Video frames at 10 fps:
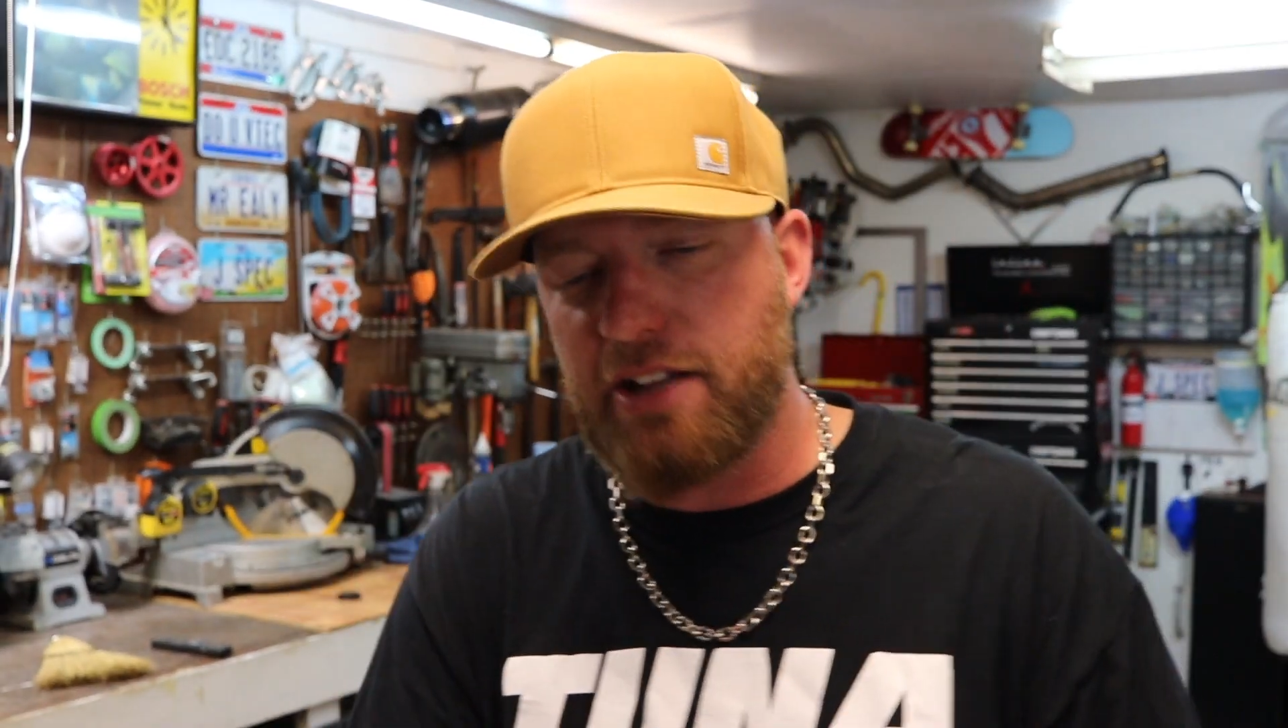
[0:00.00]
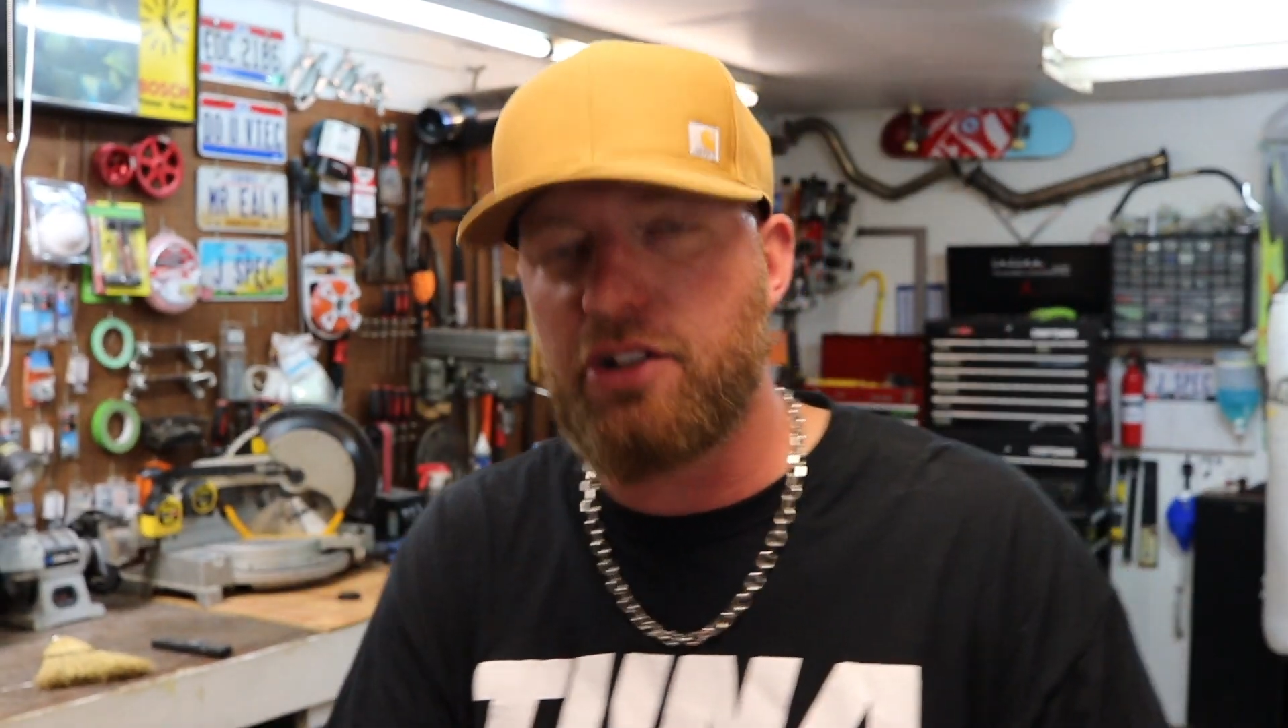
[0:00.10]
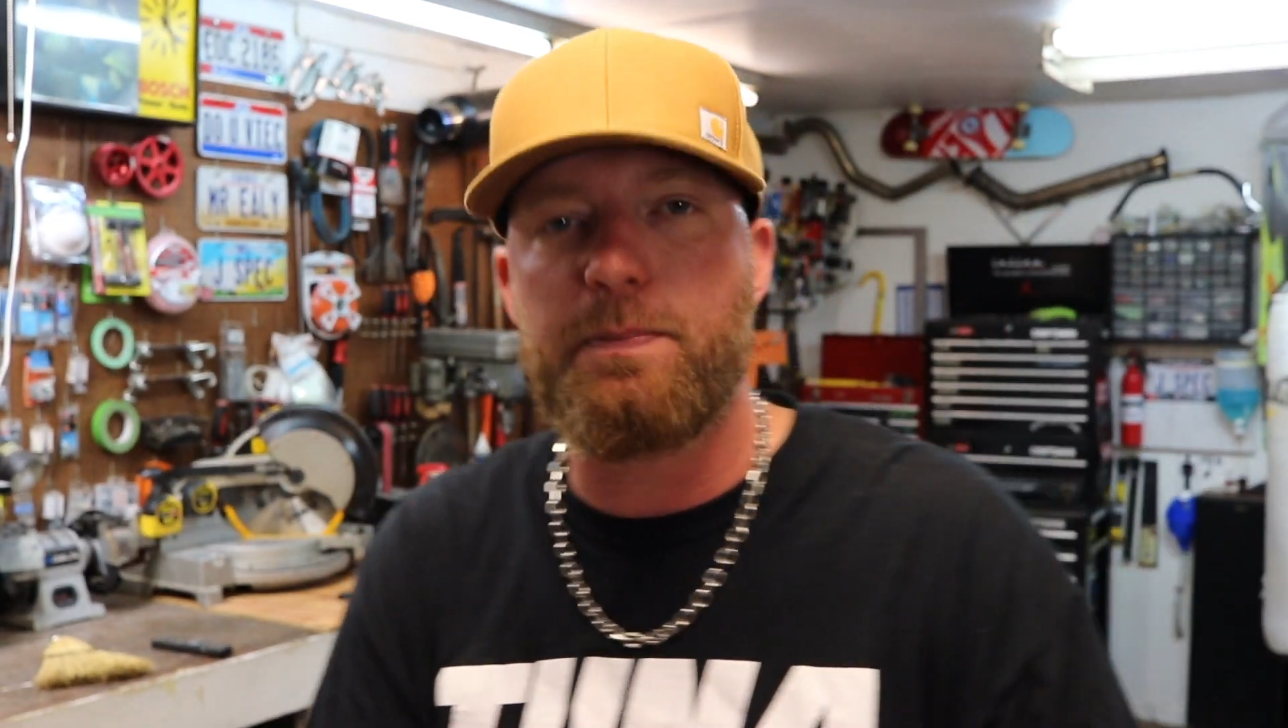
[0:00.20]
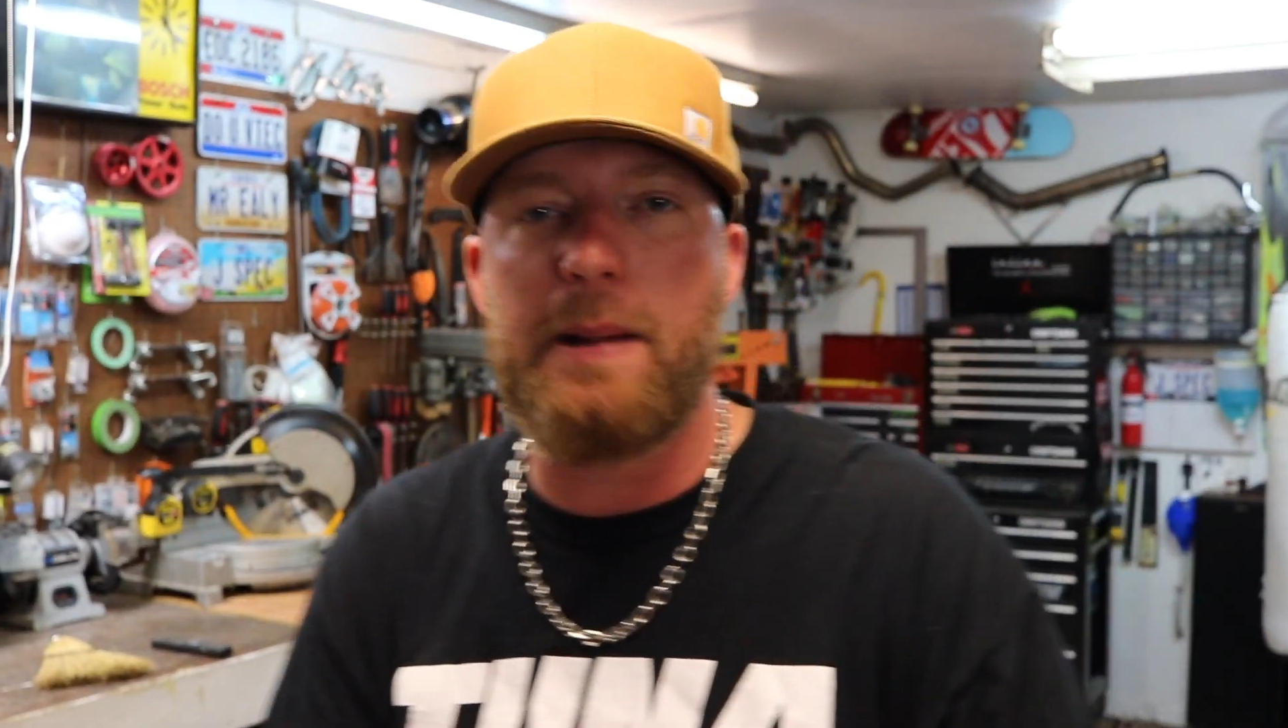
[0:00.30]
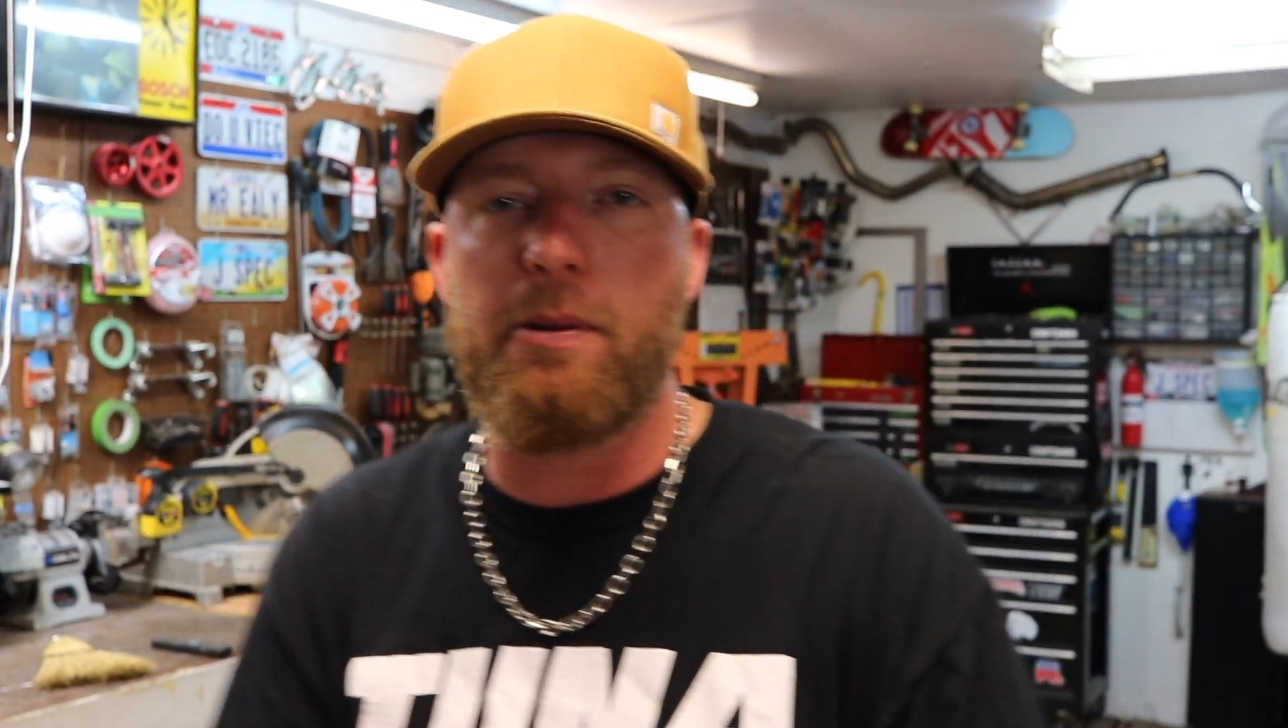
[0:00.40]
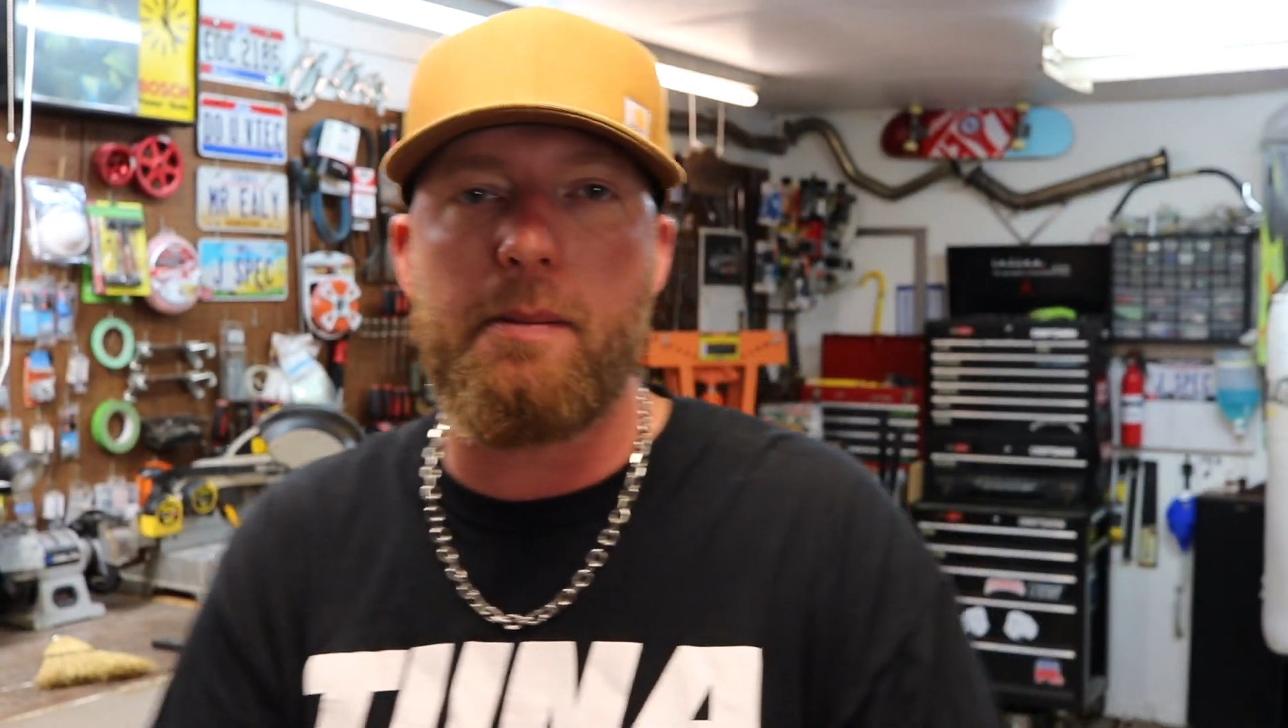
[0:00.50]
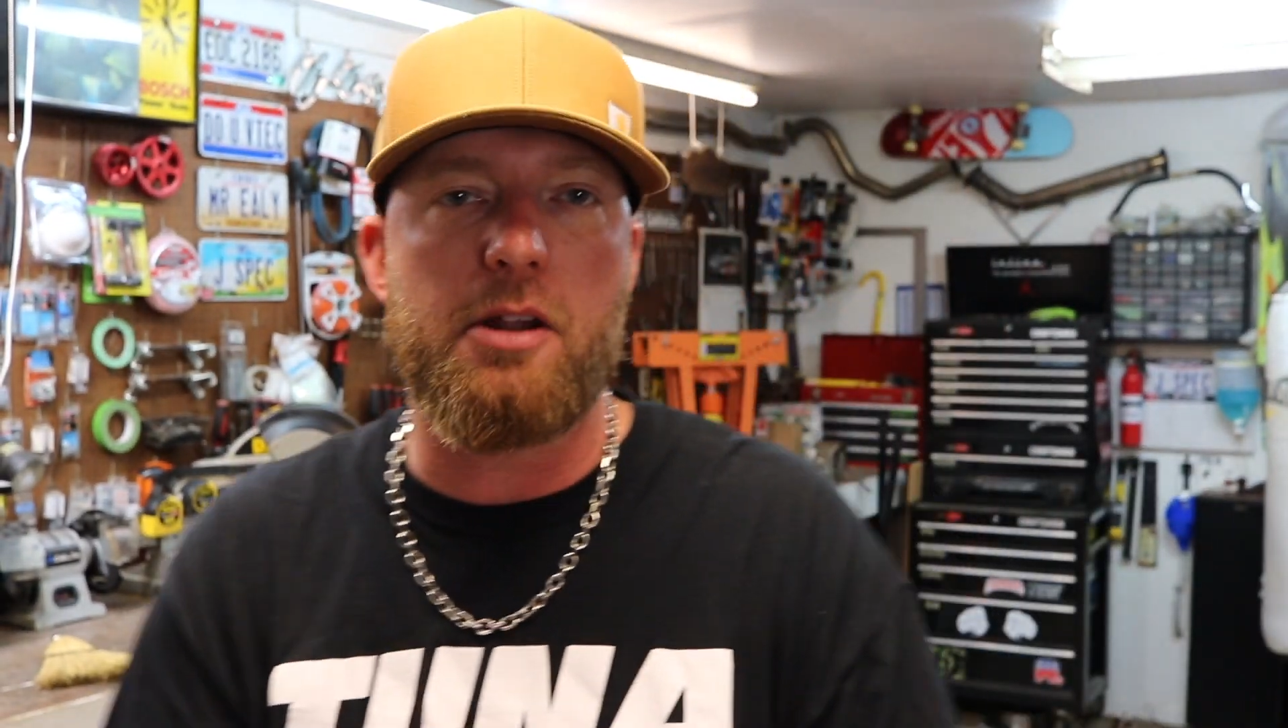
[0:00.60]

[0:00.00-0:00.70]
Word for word: out the people I'm